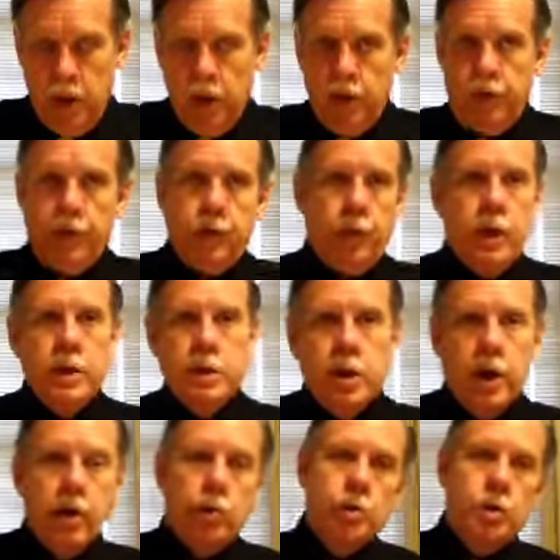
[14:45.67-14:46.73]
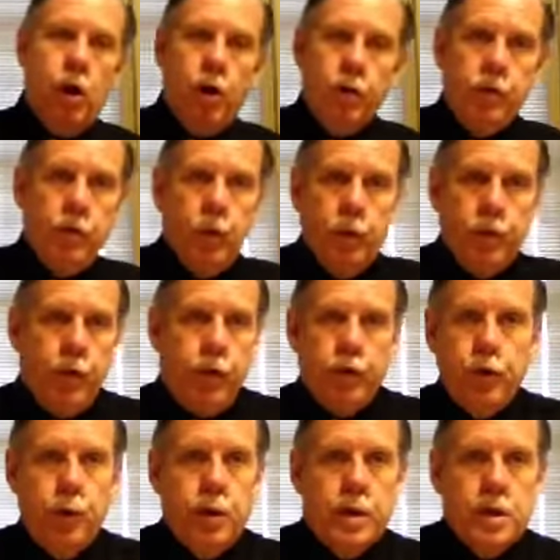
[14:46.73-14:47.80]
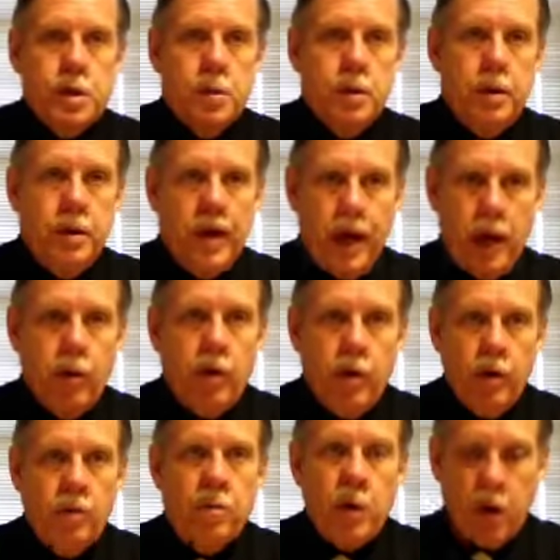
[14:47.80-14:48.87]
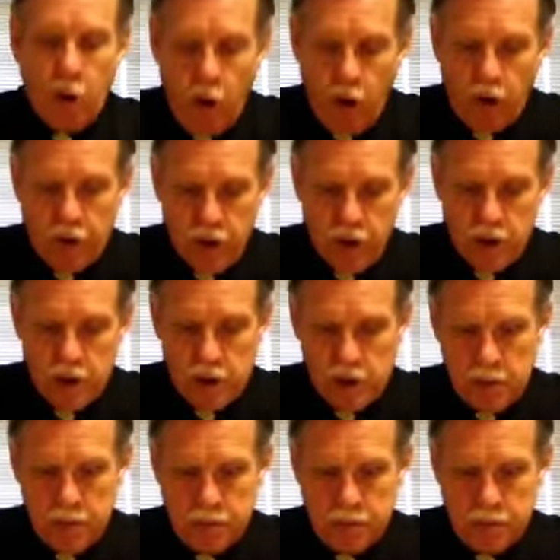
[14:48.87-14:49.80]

This Red Scare was often referred to as the era of McCarthyism.